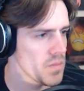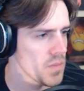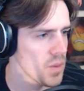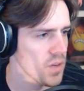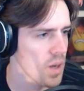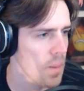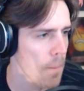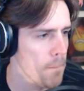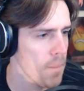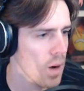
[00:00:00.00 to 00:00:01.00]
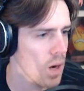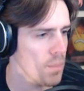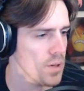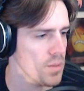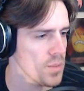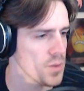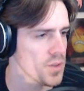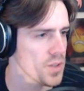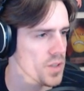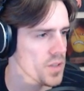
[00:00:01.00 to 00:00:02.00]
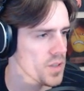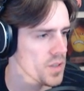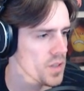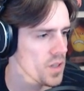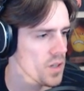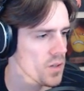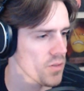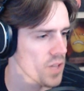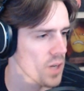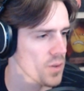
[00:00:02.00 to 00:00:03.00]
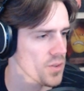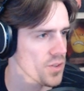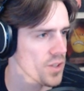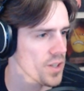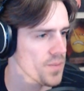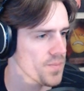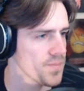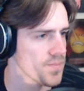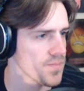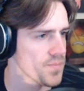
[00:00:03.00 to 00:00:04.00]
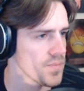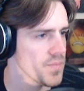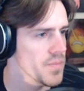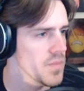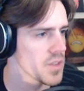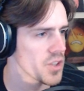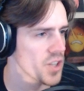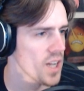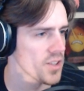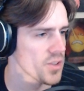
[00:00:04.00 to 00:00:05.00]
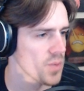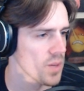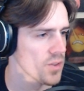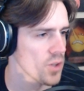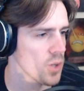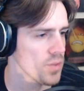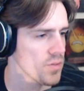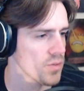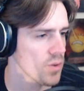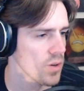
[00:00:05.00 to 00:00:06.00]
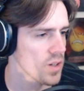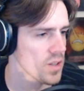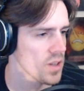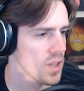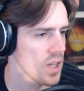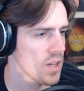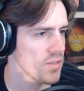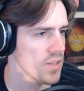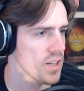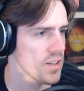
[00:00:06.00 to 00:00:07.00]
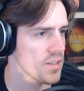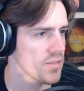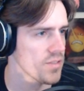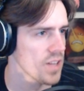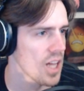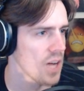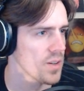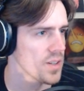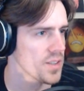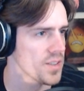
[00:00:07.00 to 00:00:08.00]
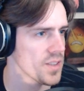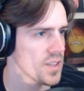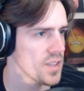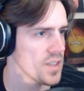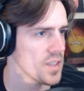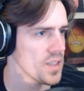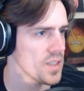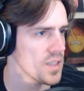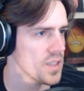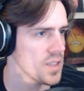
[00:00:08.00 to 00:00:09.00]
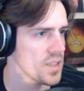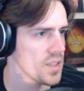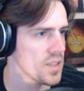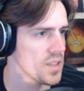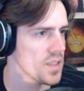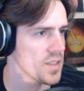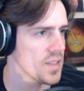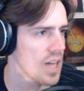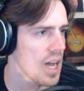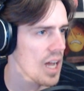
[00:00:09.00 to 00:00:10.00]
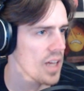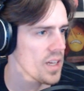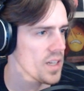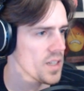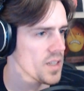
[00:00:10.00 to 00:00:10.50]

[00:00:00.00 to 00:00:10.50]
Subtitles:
And we got pumping music. Oh, flowers, great. Just what I was hoping for. Lovely flowers. Just die.